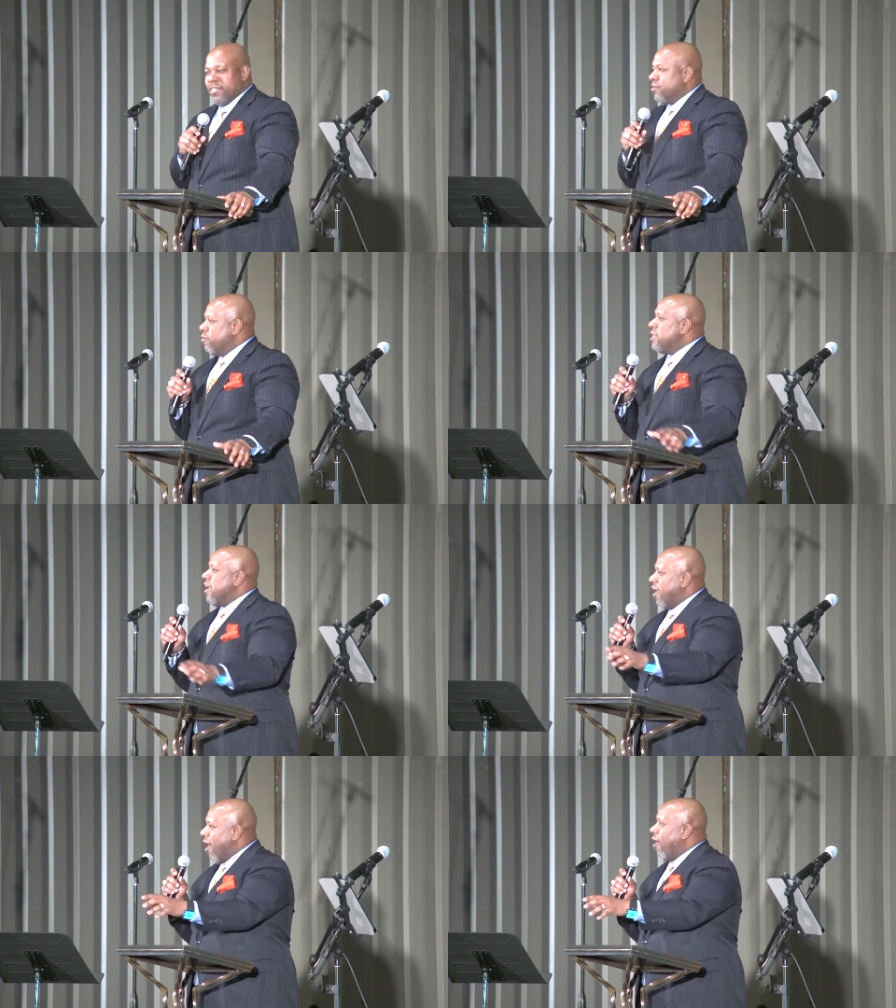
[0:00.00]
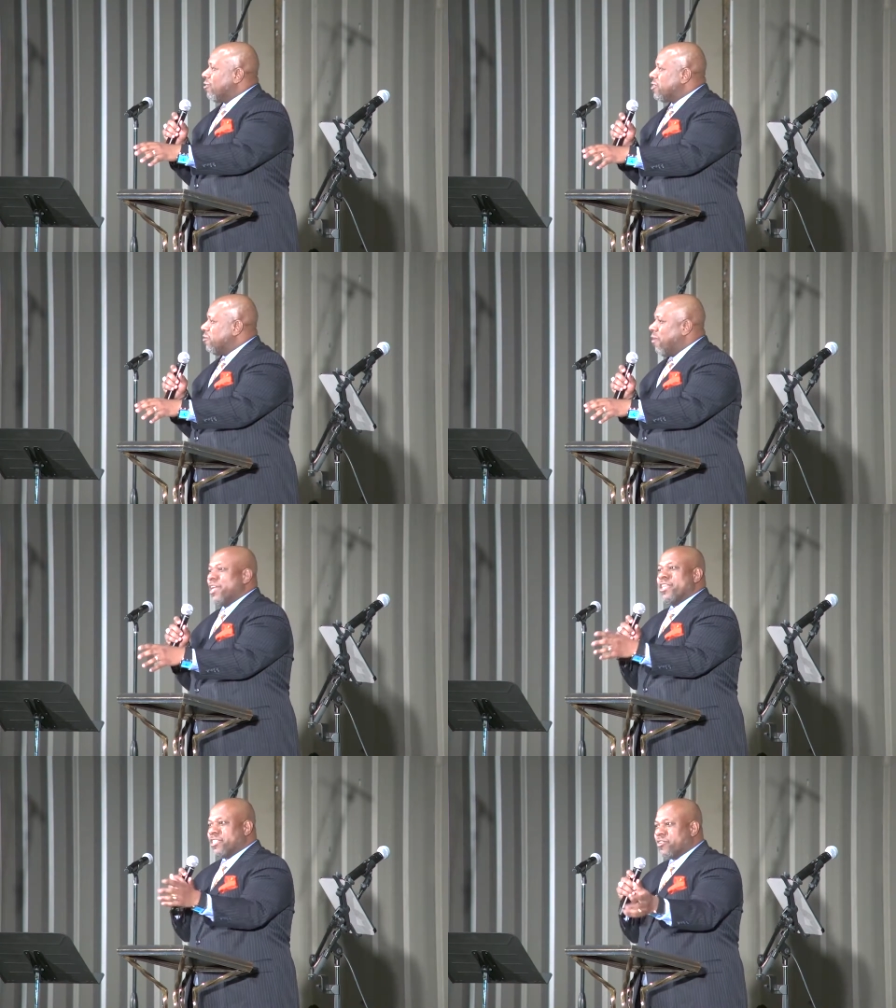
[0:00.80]
When you're lost, what do
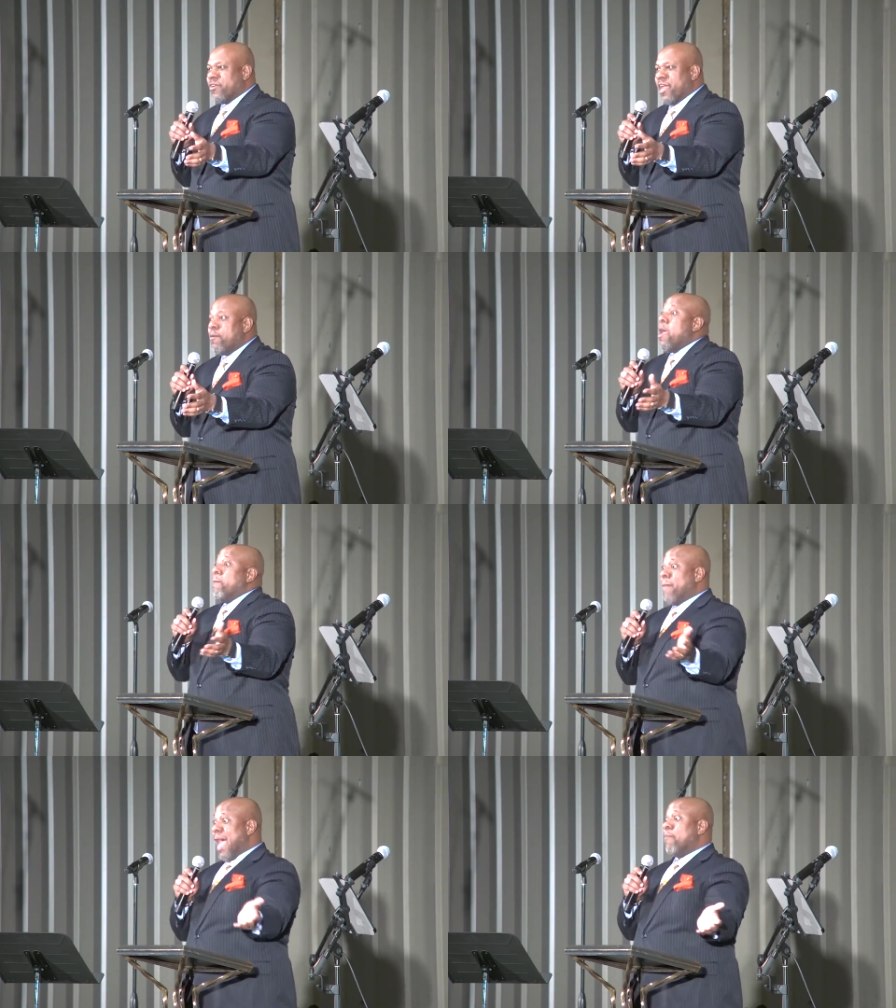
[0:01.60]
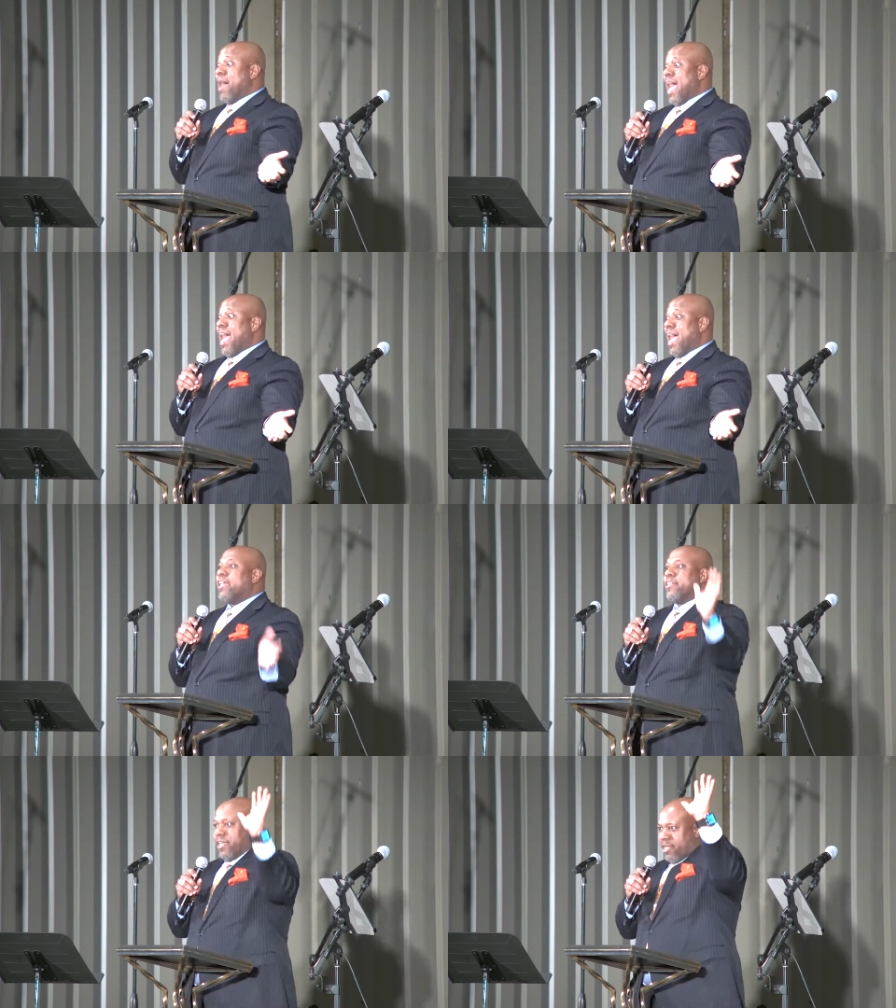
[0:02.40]
you scream? Mama!
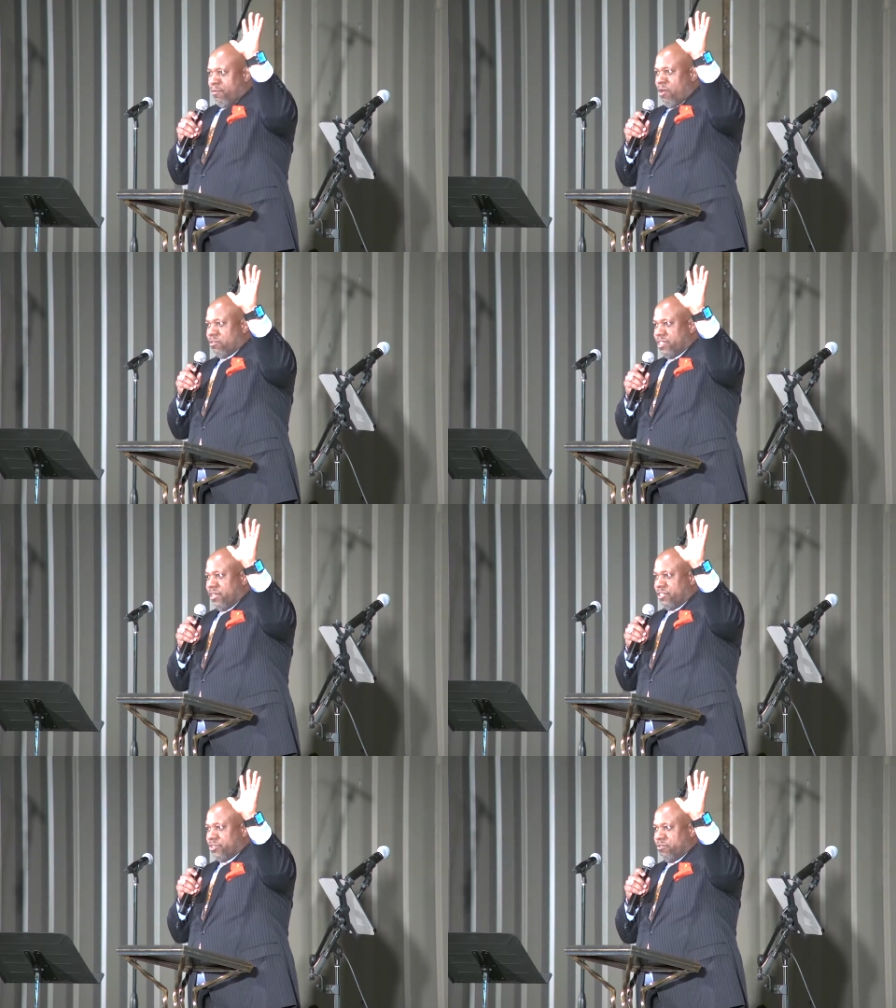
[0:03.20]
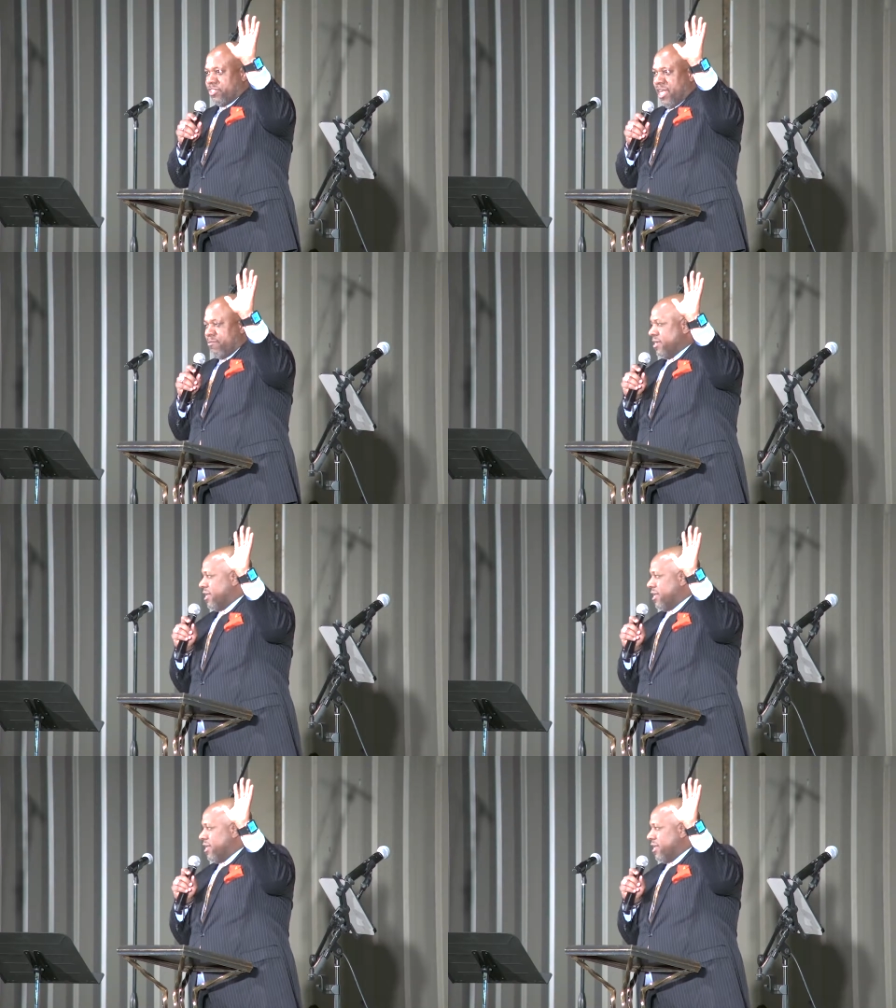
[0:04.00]
Yeah, come on, tell the truth, shame the